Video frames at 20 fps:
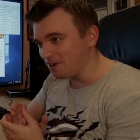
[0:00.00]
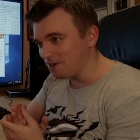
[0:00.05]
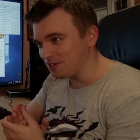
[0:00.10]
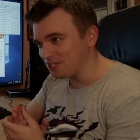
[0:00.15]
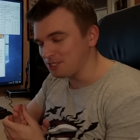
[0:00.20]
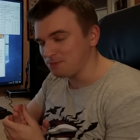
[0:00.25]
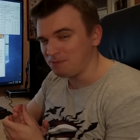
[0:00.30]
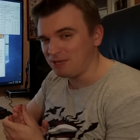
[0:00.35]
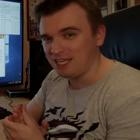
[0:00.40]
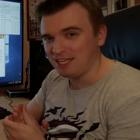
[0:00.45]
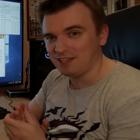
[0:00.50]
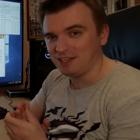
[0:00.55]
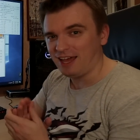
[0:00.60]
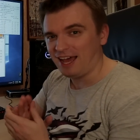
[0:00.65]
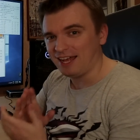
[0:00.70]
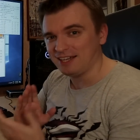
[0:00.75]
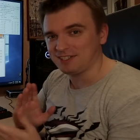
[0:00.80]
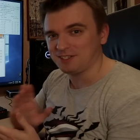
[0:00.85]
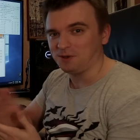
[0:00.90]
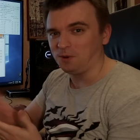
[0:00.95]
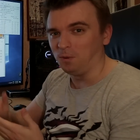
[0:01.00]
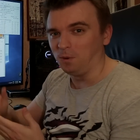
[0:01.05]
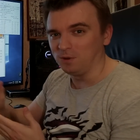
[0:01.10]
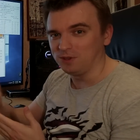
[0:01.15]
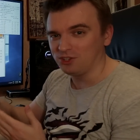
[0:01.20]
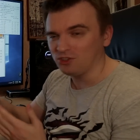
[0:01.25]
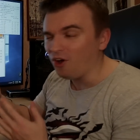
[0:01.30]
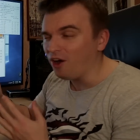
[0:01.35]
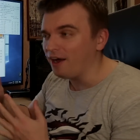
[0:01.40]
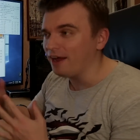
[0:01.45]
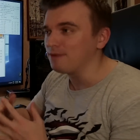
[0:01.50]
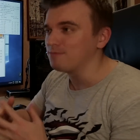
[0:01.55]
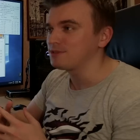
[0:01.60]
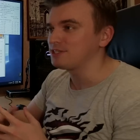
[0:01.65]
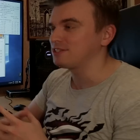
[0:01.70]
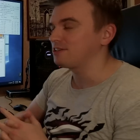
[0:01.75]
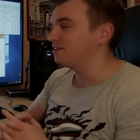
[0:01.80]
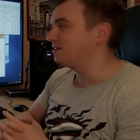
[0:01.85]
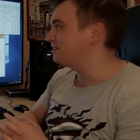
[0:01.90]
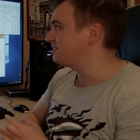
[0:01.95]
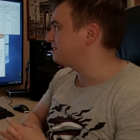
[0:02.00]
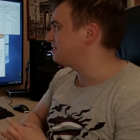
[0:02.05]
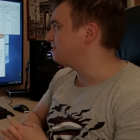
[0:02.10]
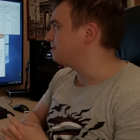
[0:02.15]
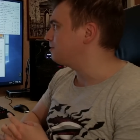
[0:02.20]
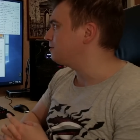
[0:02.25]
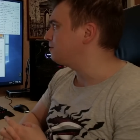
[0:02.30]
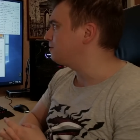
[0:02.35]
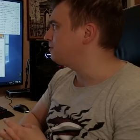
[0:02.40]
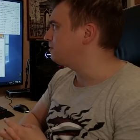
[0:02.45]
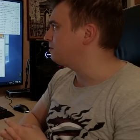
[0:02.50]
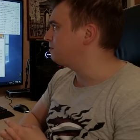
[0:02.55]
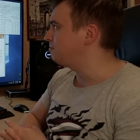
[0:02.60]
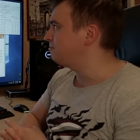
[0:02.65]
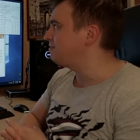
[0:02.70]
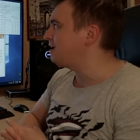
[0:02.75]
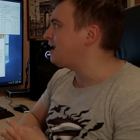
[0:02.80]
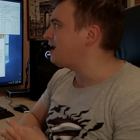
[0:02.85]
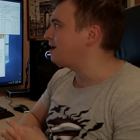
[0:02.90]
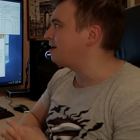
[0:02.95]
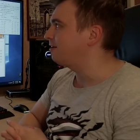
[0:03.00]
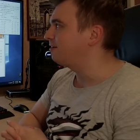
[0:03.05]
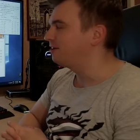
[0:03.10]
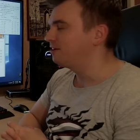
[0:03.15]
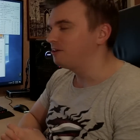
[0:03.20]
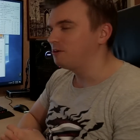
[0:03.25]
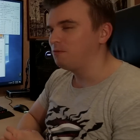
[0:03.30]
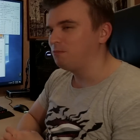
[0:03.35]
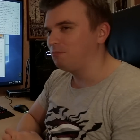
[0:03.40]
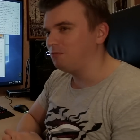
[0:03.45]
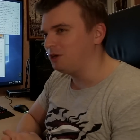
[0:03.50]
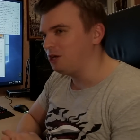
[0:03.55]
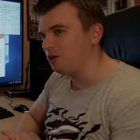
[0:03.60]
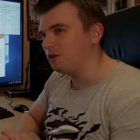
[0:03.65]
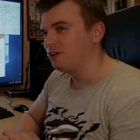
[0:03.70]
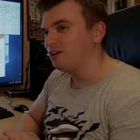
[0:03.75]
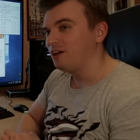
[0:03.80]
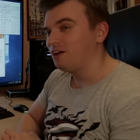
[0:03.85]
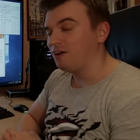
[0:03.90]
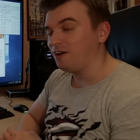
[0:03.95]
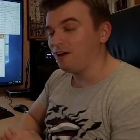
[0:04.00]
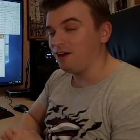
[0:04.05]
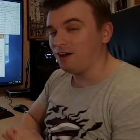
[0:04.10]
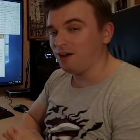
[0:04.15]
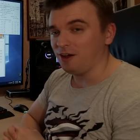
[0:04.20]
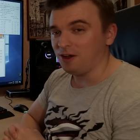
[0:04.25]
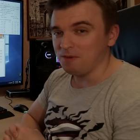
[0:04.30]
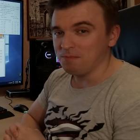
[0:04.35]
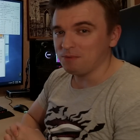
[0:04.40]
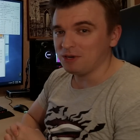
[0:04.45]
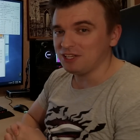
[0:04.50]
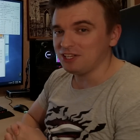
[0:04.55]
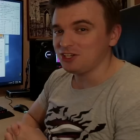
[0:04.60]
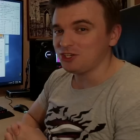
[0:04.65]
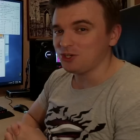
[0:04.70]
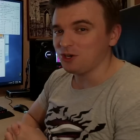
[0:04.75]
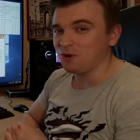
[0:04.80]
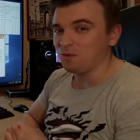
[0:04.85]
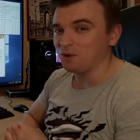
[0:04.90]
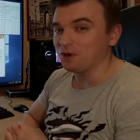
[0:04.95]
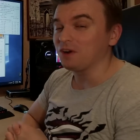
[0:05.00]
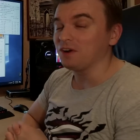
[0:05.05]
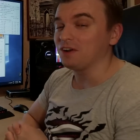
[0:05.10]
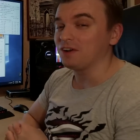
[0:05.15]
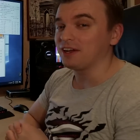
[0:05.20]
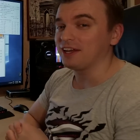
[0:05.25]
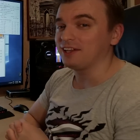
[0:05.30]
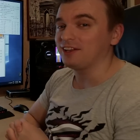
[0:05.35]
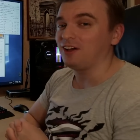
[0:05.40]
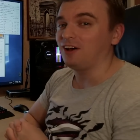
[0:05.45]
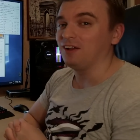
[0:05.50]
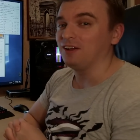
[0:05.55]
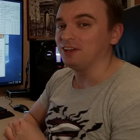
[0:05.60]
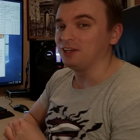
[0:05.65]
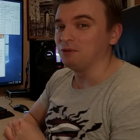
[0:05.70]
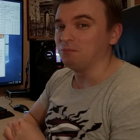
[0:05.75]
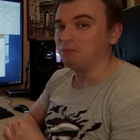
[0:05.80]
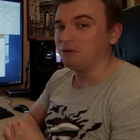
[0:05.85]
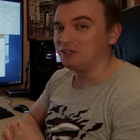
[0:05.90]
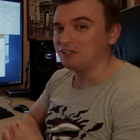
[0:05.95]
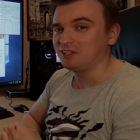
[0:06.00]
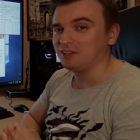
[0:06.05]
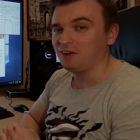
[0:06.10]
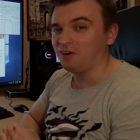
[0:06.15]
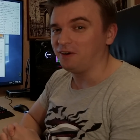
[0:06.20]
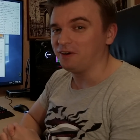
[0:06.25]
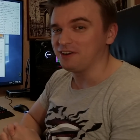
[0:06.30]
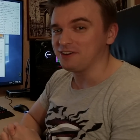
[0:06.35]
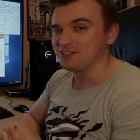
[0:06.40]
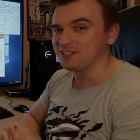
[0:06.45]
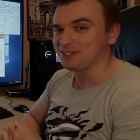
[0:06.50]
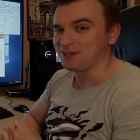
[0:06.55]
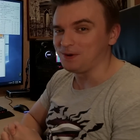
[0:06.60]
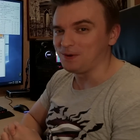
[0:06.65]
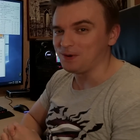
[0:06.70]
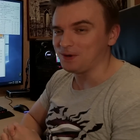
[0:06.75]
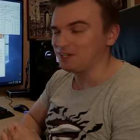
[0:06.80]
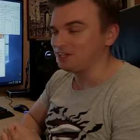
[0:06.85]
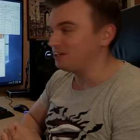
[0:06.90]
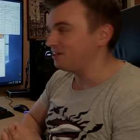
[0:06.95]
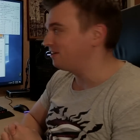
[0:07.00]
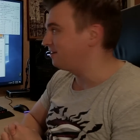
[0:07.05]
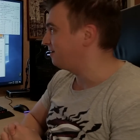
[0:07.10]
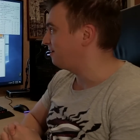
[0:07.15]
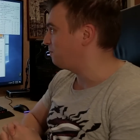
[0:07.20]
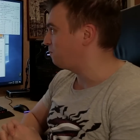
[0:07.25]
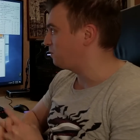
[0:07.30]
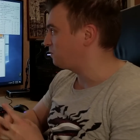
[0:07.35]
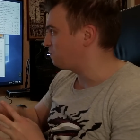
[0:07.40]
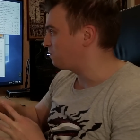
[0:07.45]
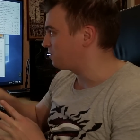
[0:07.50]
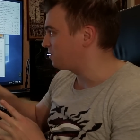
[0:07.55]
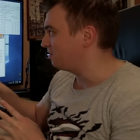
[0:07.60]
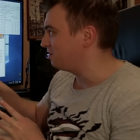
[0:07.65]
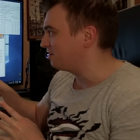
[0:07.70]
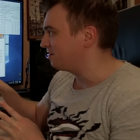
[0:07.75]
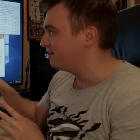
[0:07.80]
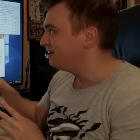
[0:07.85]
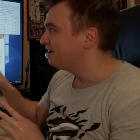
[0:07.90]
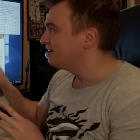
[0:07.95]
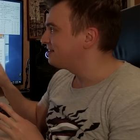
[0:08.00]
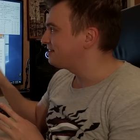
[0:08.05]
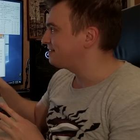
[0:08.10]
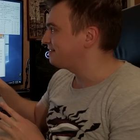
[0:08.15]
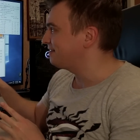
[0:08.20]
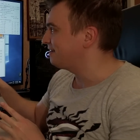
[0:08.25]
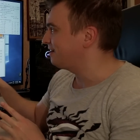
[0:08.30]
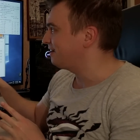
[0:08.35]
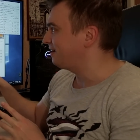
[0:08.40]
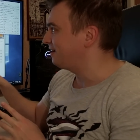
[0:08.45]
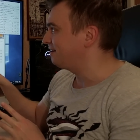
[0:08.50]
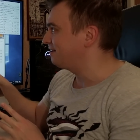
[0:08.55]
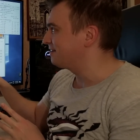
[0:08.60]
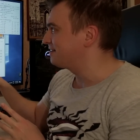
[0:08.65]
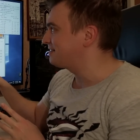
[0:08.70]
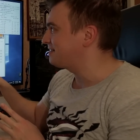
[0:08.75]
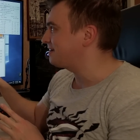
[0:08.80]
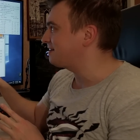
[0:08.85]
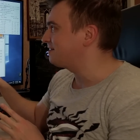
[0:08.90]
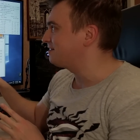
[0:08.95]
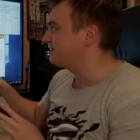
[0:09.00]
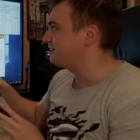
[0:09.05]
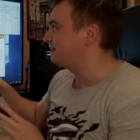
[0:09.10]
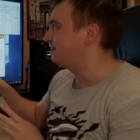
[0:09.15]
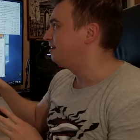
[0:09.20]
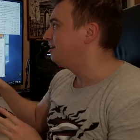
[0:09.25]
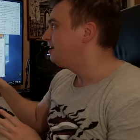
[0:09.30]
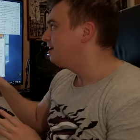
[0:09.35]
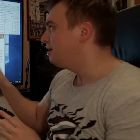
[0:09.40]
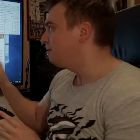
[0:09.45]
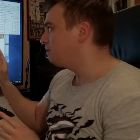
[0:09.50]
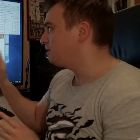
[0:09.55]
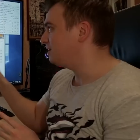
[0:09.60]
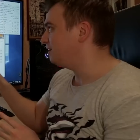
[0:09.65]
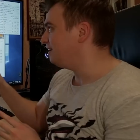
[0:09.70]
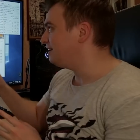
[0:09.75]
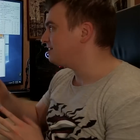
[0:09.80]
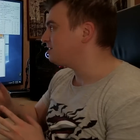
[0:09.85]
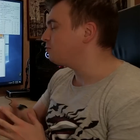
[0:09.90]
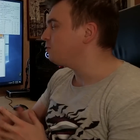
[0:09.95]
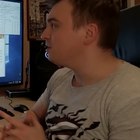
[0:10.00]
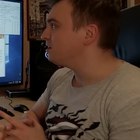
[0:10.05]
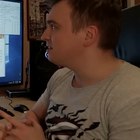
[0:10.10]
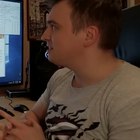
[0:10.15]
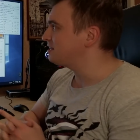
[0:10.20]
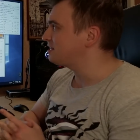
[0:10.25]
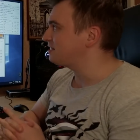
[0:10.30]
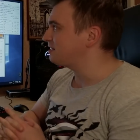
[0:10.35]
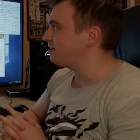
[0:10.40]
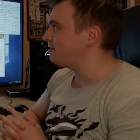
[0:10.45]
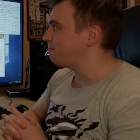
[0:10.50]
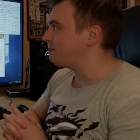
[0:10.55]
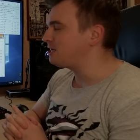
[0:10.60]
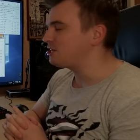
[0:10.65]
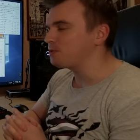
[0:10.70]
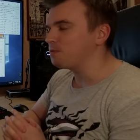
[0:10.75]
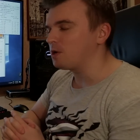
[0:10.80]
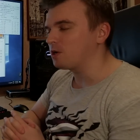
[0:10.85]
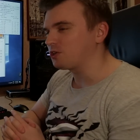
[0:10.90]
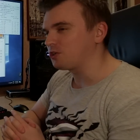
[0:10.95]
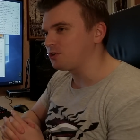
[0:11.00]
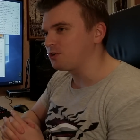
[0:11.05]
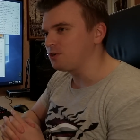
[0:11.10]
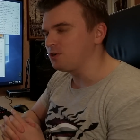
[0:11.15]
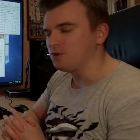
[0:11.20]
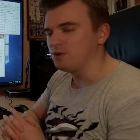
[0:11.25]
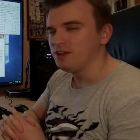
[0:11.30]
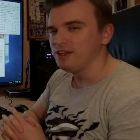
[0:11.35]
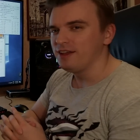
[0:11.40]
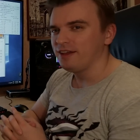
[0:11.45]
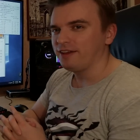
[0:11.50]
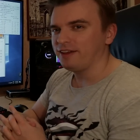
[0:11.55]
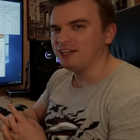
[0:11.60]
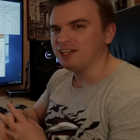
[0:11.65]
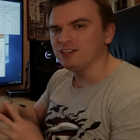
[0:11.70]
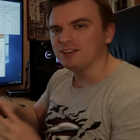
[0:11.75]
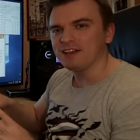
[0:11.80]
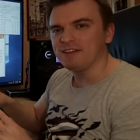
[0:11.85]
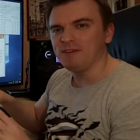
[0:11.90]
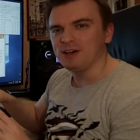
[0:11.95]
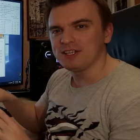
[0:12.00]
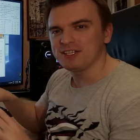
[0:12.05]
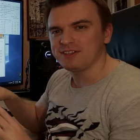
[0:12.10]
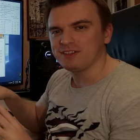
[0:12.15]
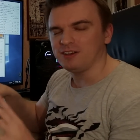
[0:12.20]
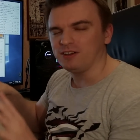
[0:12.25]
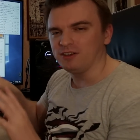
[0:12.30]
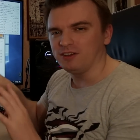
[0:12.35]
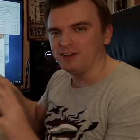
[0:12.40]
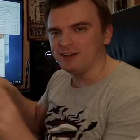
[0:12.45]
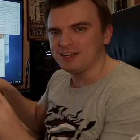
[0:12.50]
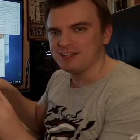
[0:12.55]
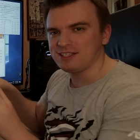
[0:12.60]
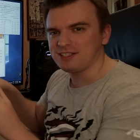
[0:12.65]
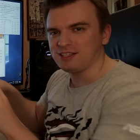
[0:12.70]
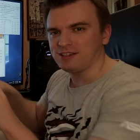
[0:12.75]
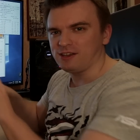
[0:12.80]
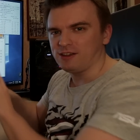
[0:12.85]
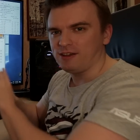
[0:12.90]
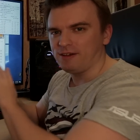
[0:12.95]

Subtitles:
speed at all times. So yeah, I'm pretty sure we're gonna get a little bit higher score than what we're gonna see in a second here. But let's run this benchmark through. It'll give us a nice